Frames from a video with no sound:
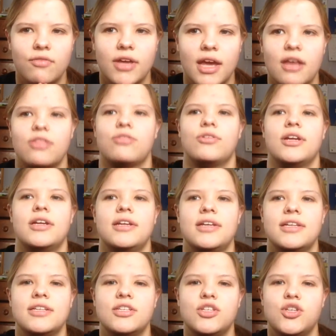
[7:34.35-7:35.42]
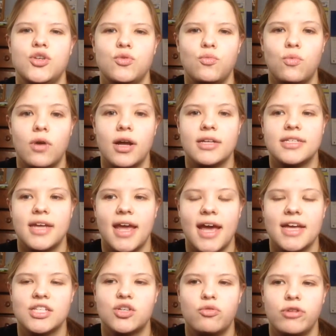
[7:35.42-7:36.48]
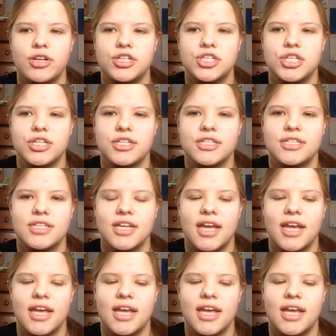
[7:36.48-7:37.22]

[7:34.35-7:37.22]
Catherine, is you want to ask questions